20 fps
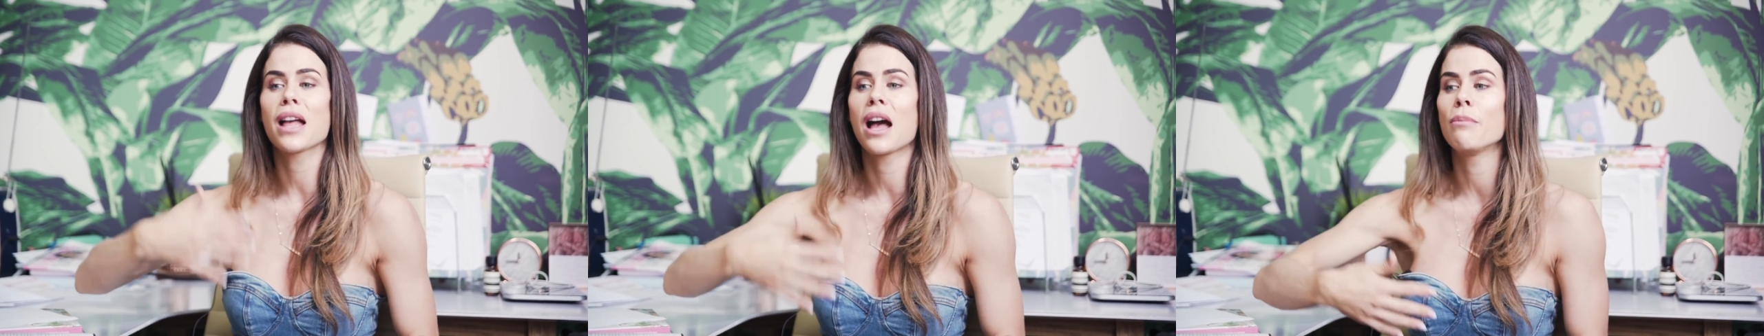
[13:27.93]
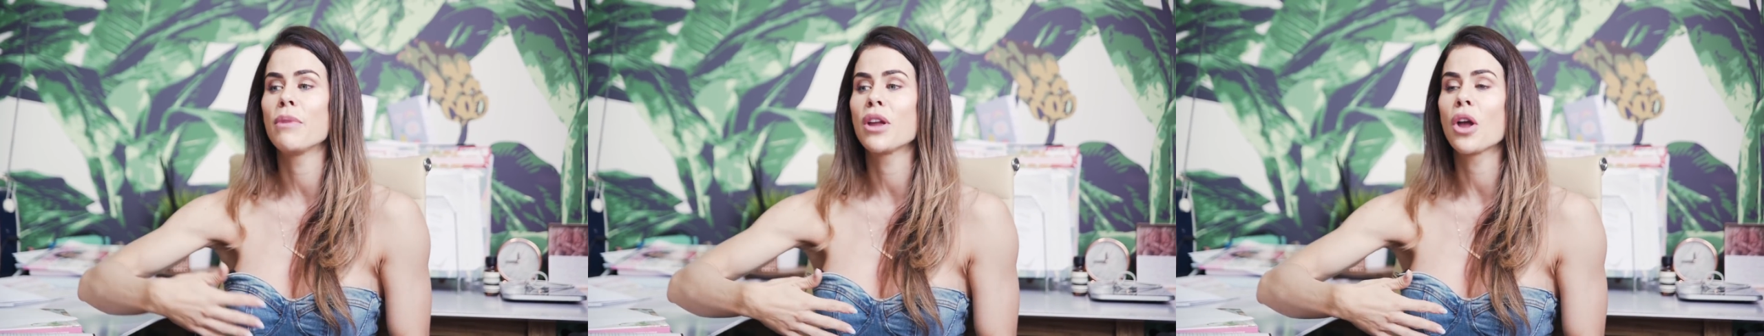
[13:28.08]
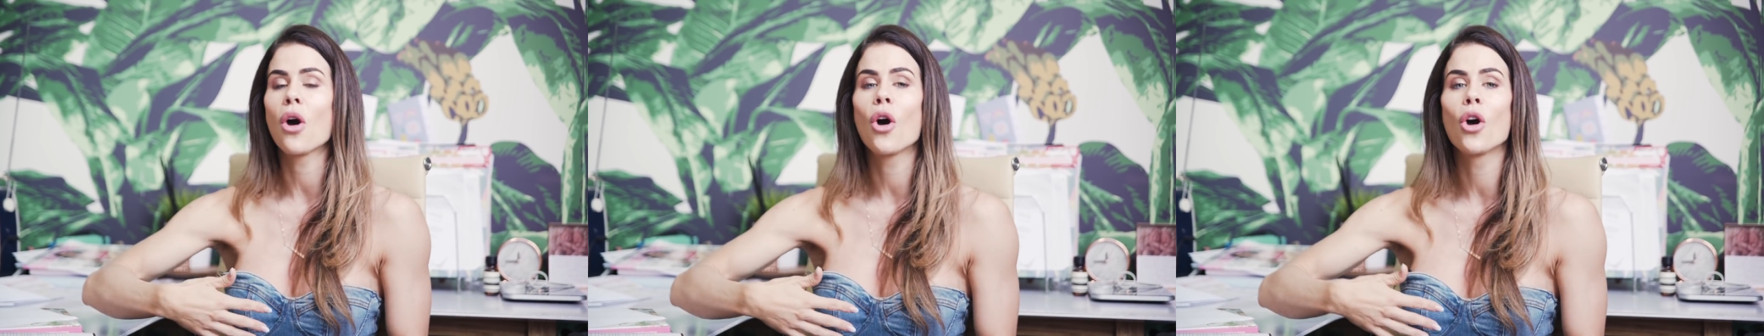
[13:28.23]

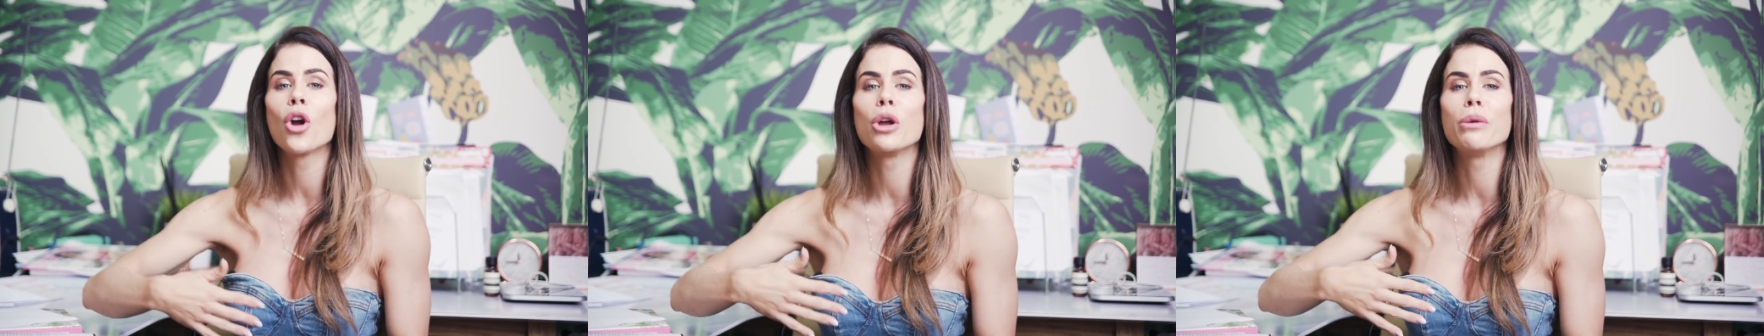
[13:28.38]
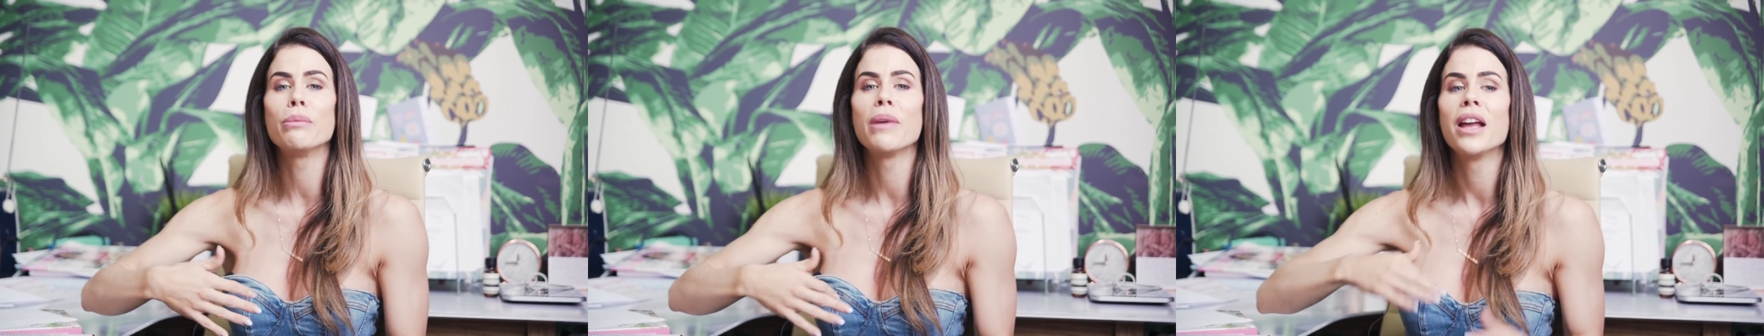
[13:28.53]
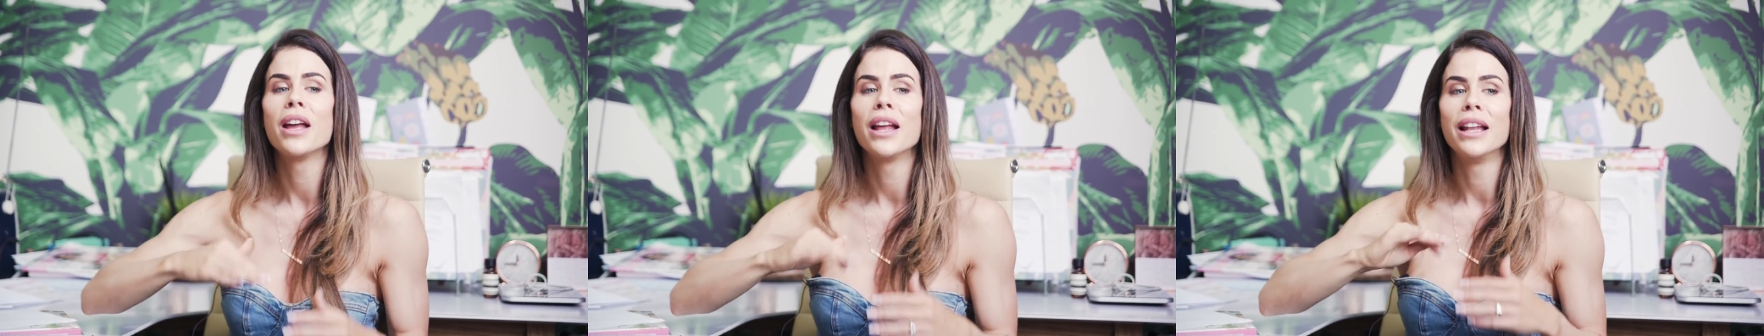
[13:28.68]
coming
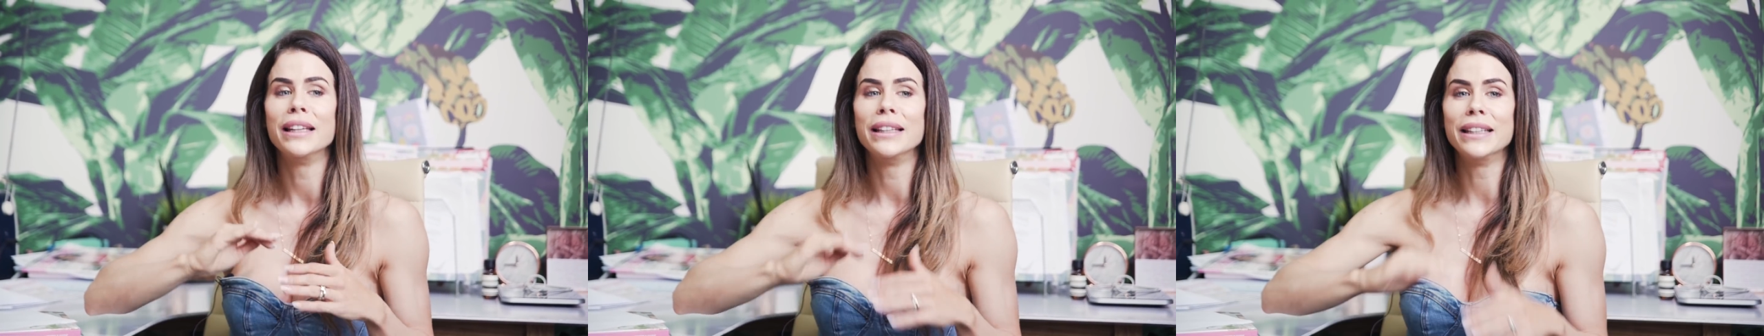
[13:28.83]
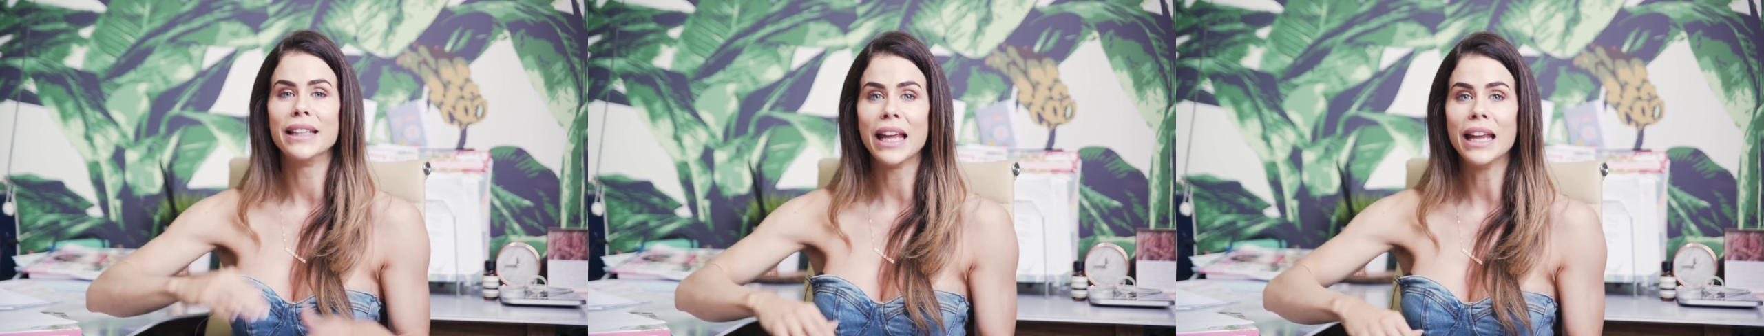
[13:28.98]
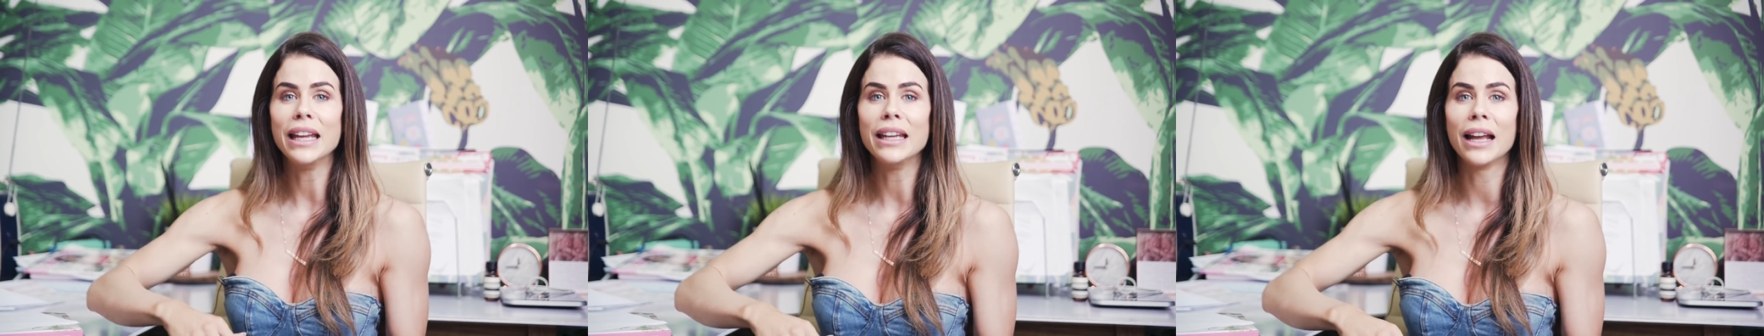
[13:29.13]
home
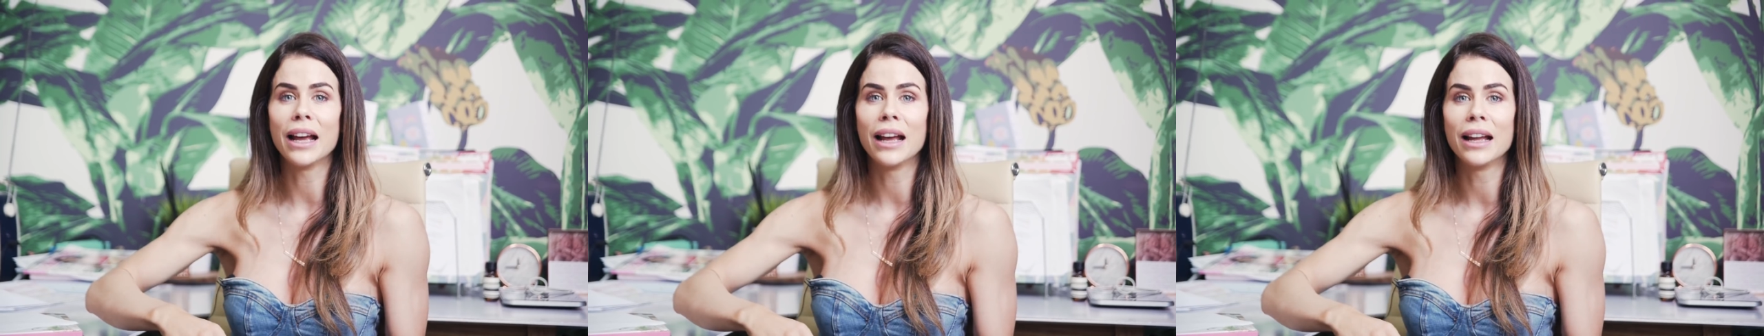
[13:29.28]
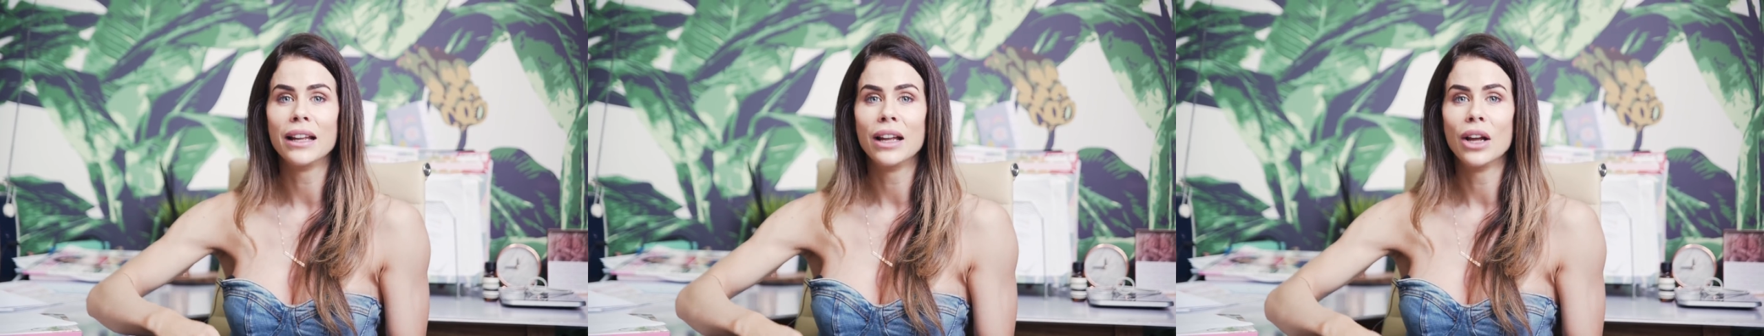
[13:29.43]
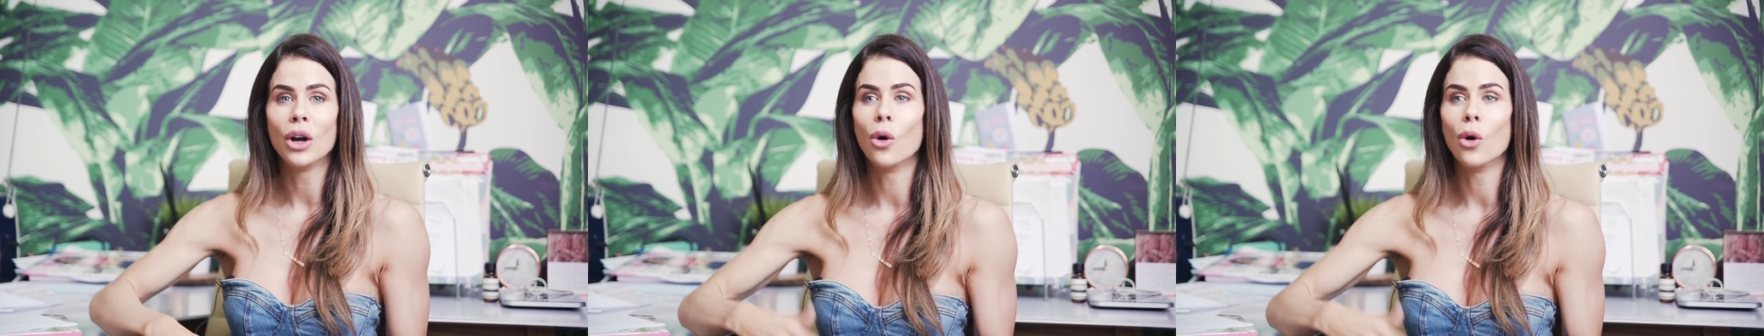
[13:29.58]
leaner